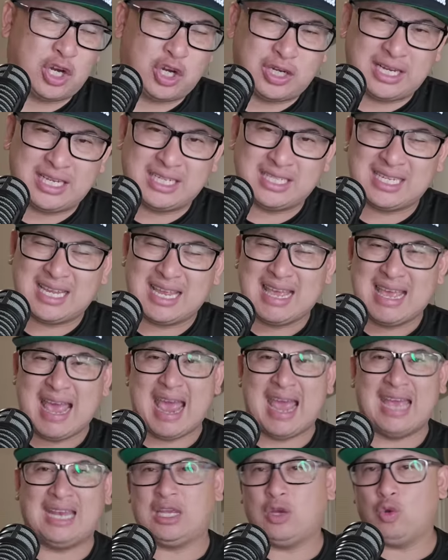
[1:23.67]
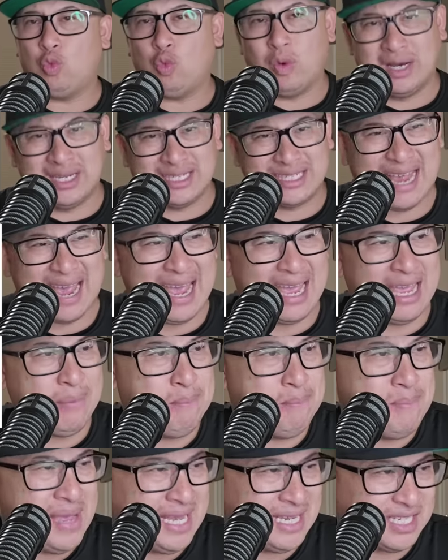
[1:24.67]
earnings, and it was a
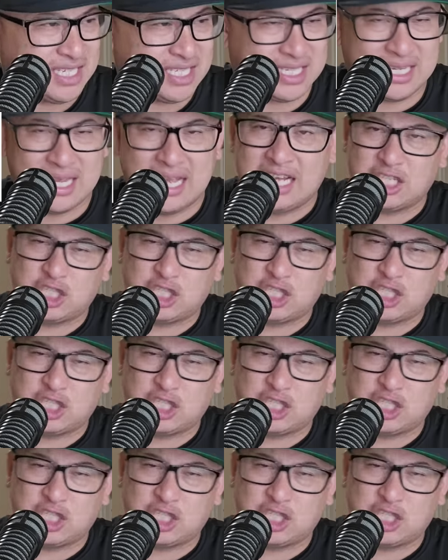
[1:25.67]
miss.